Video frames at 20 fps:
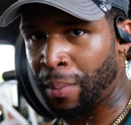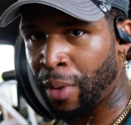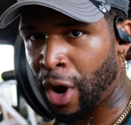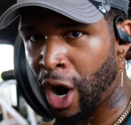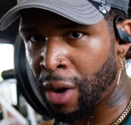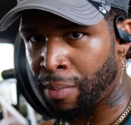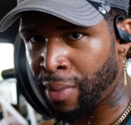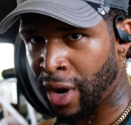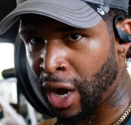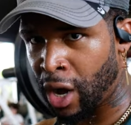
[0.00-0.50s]

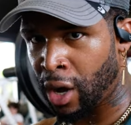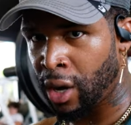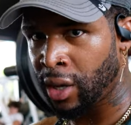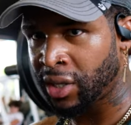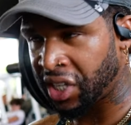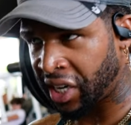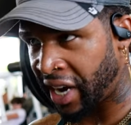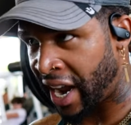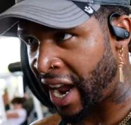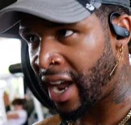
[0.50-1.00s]
barbell
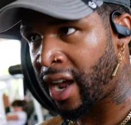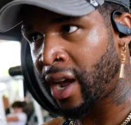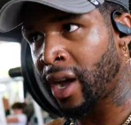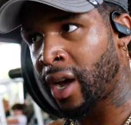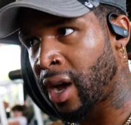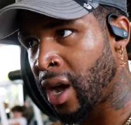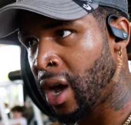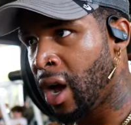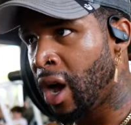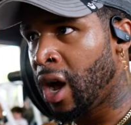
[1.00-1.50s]
today
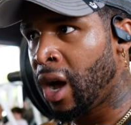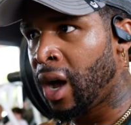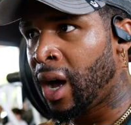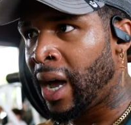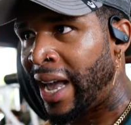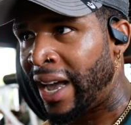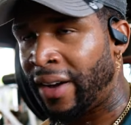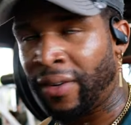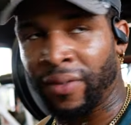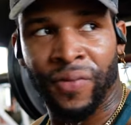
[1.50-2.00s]

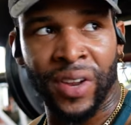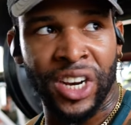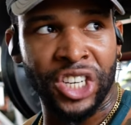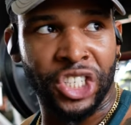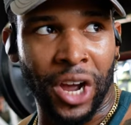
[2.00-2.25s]
finish